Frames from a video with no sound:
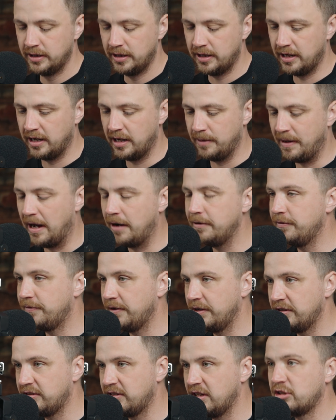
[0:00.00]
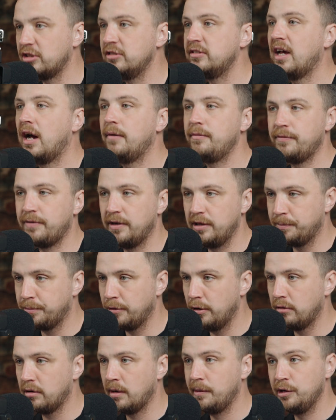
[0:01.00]
How you found the sessions, how have you found the
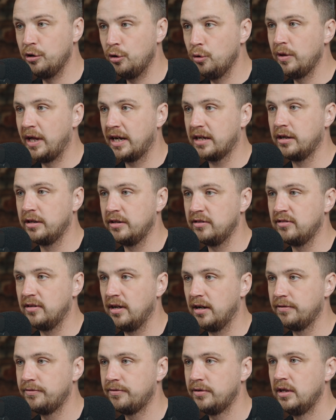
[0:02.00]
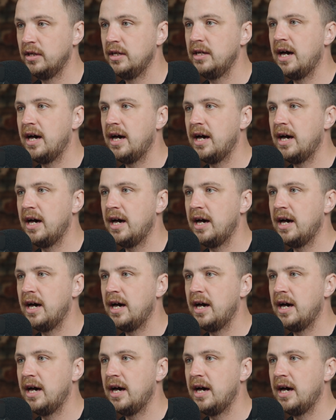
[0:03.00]
programming, all that kind of stuff.